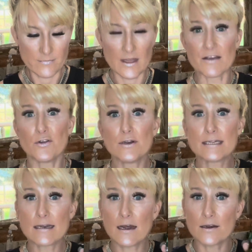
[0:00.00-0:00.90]
if you
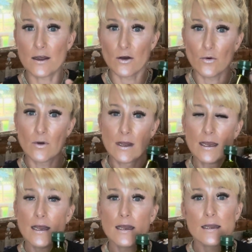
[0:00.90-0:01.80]
did not know,
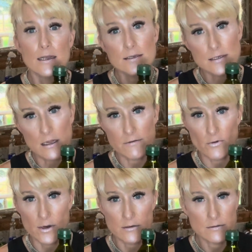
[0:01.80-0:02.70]
is olive
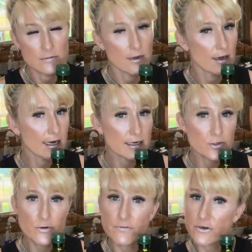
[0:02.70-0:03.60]
oil. Not
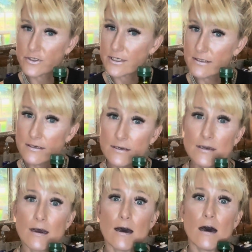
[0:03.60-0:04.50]
extra virgin,
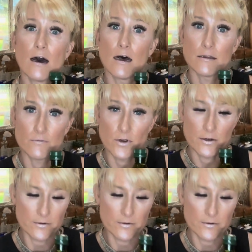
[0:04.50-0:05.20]
olive oil.